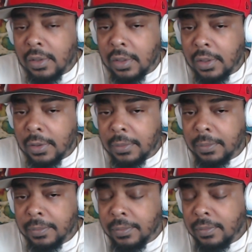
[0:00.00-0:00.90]
Um,
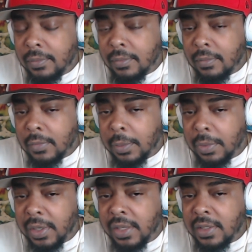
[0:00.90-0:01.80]

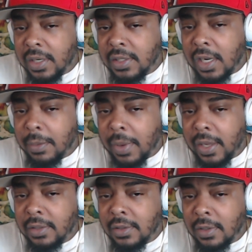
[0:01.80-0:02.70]
but they said they tried to
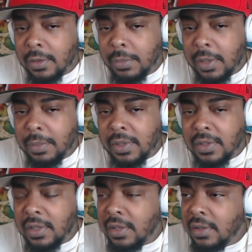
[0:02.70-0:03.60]
buy um, NBC,